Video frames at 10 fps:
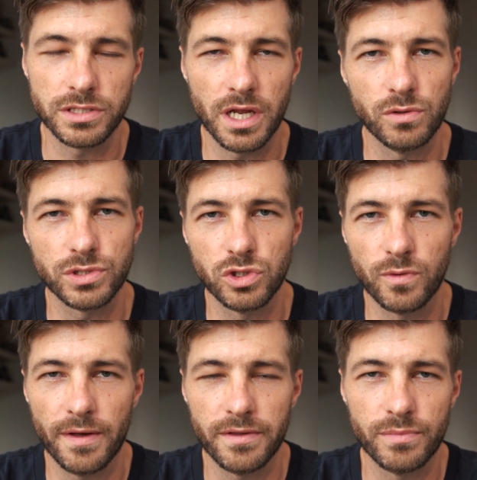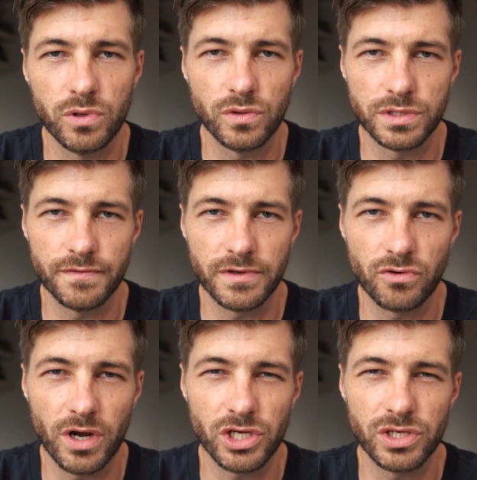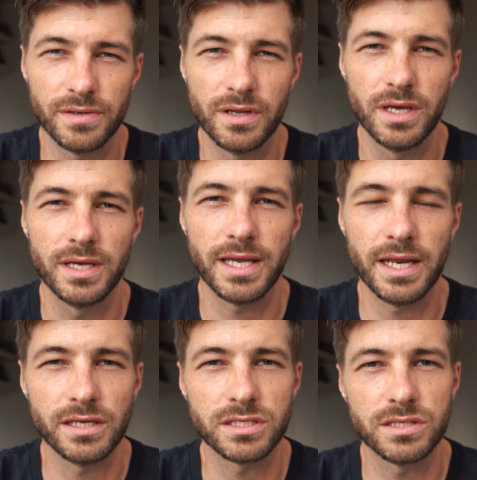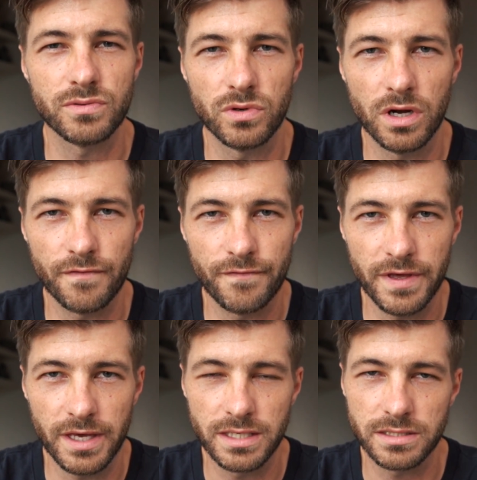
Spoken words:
And I always talk about the importance of aggression in getting us through our fears.